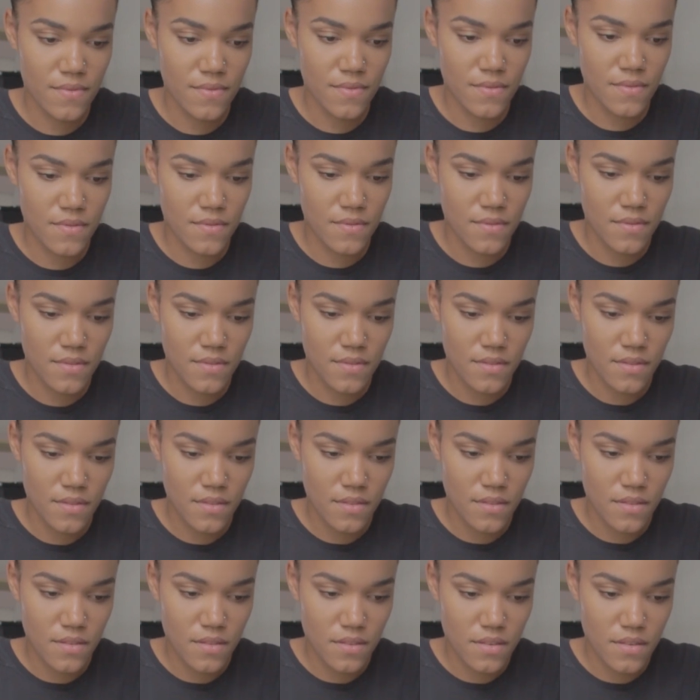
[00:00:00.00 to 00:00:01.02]

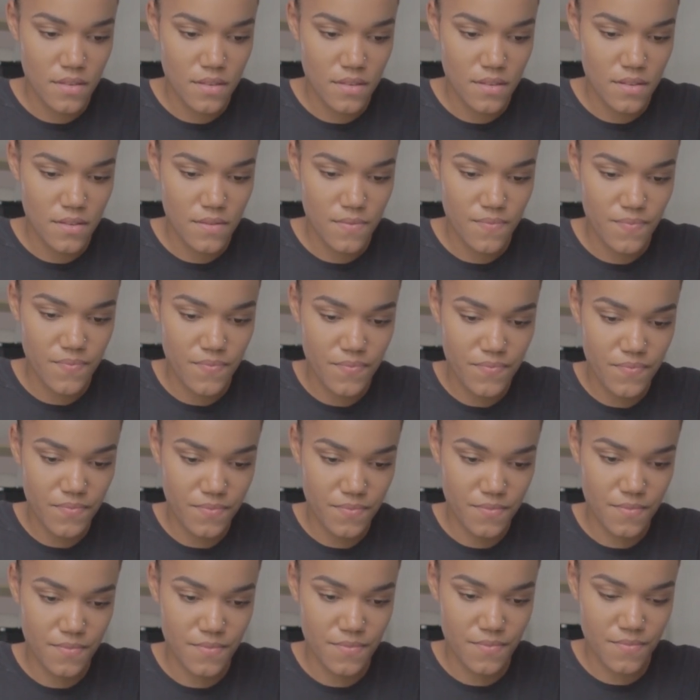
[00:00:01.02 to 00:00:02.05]

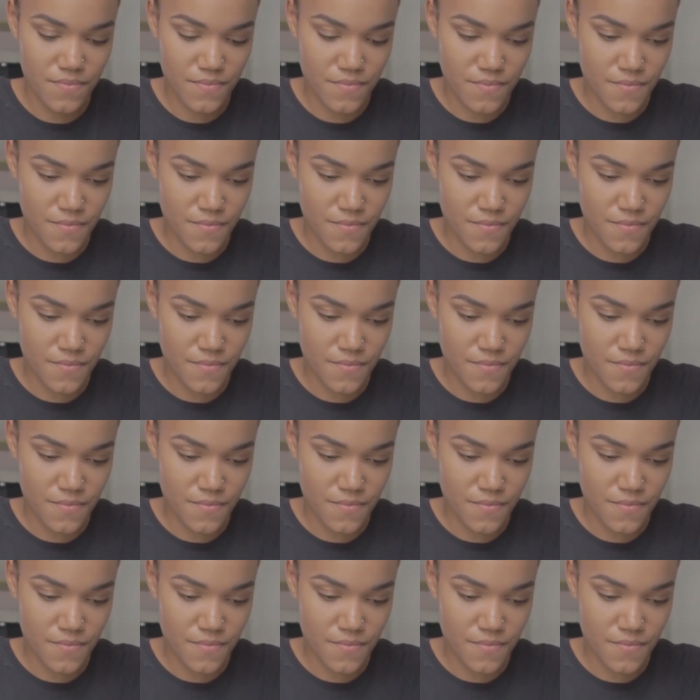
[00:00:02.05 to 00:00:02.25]
No one is speaking in this clip.